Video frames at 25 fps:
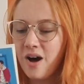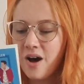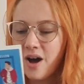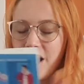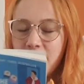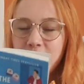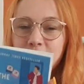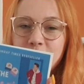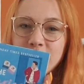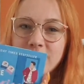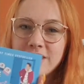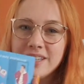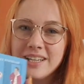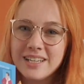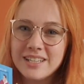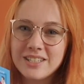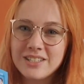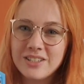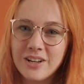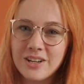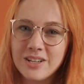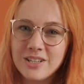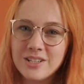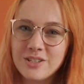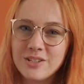I'm really
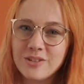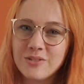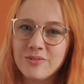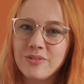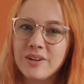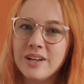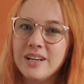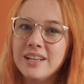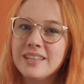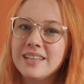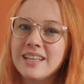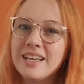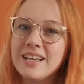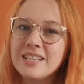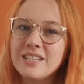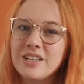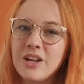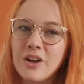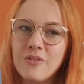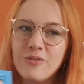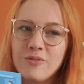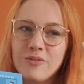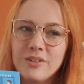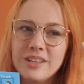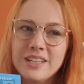excited to read this. I
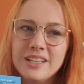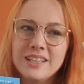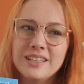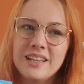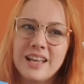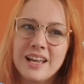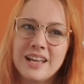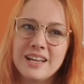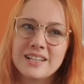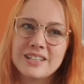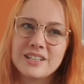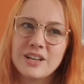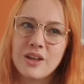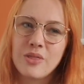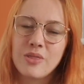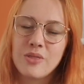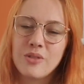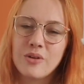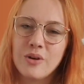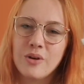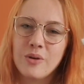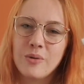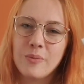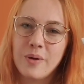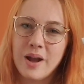really liked
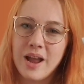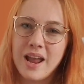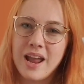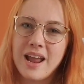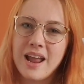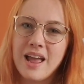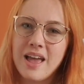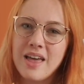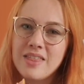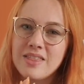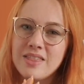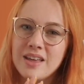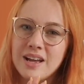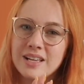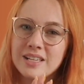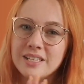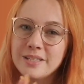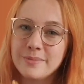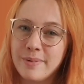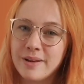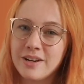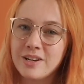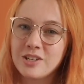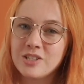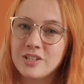the way that
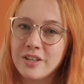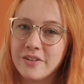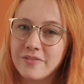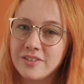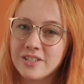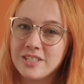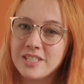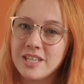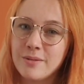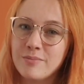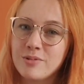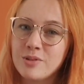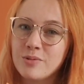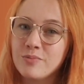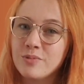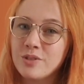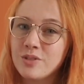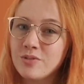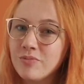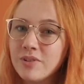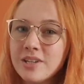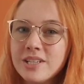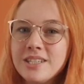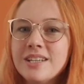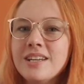Spanish Love Deception
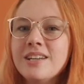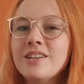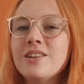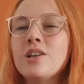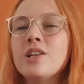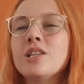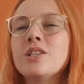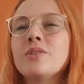was written,